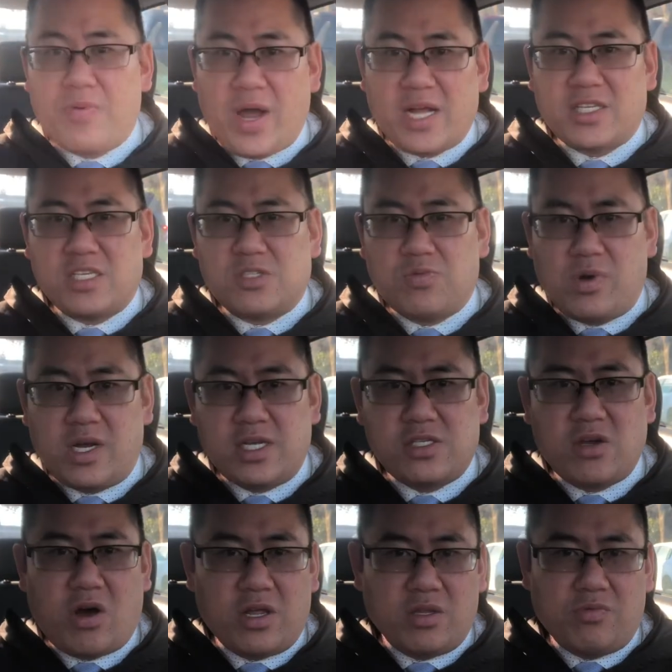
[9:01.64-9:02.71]
practice was
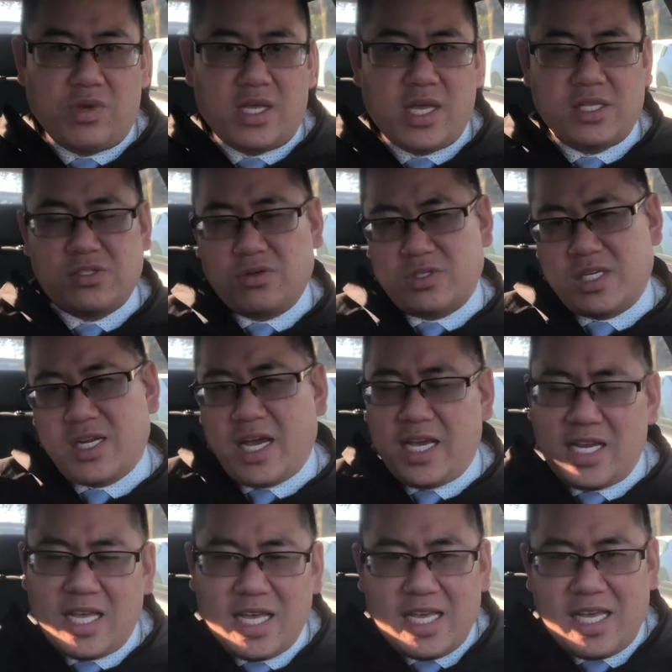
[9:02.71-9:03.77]
on the weekend. So tonight
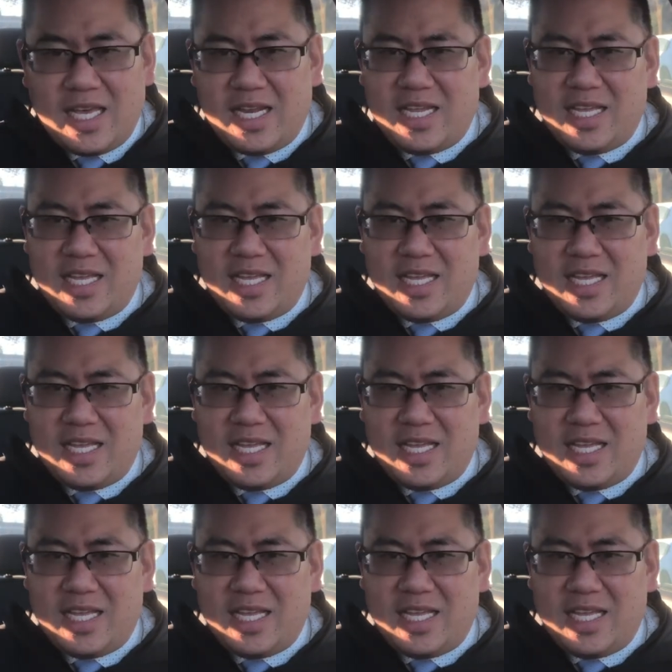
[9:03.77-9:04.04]
it